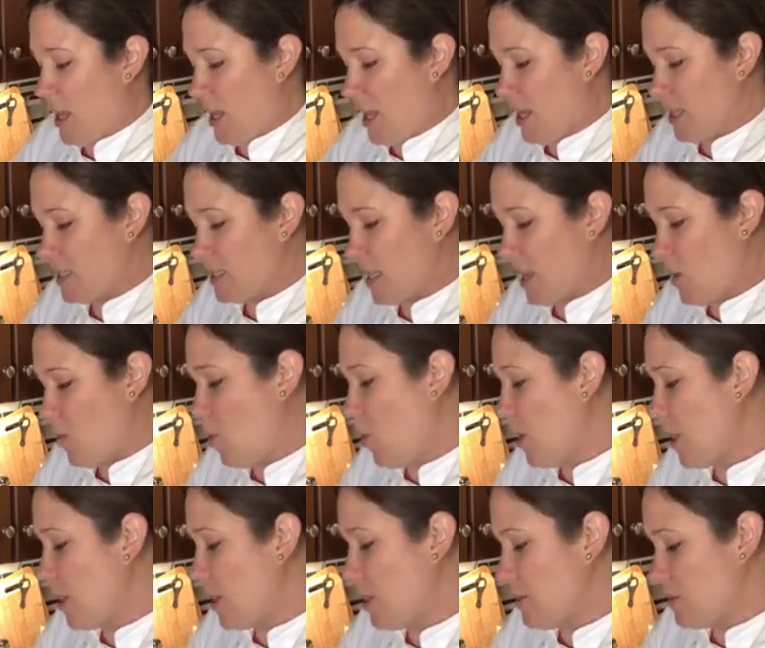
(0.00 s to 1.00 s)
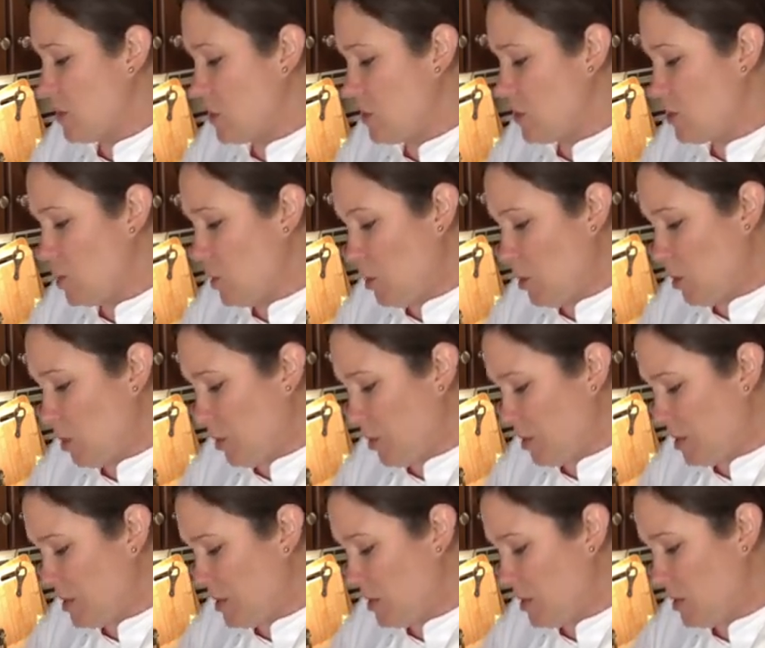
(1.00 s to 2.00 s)
it's like one of those
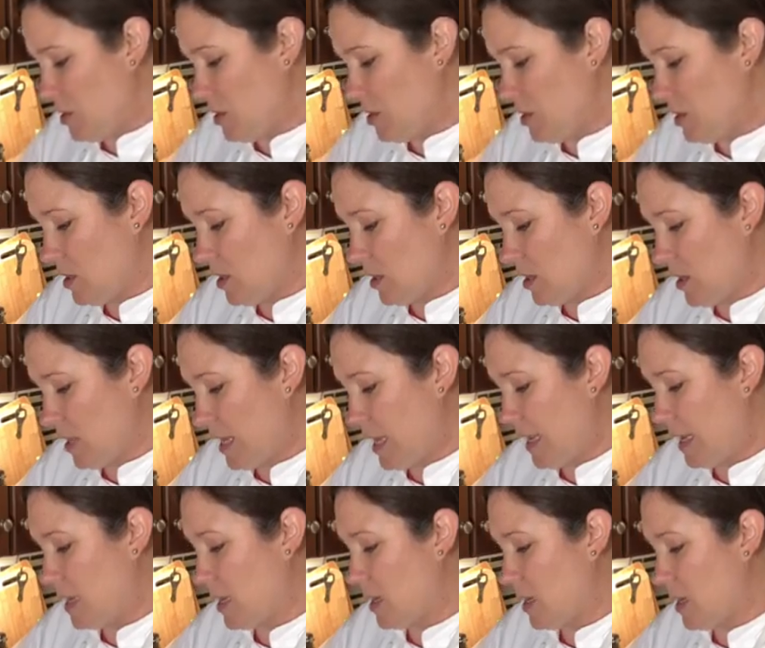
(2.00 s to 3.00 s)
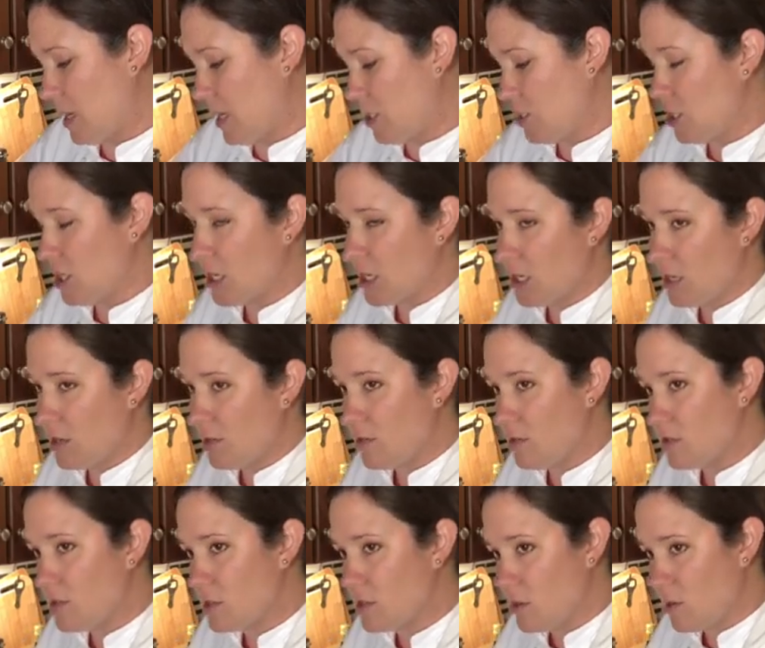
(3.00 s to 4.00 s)
soups, like a chicken noodle
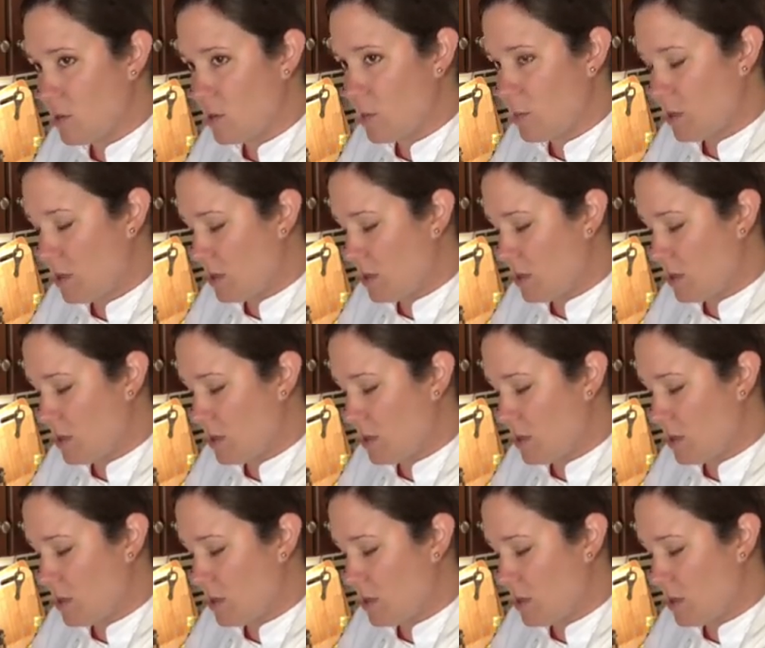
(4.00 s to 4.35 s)
soup,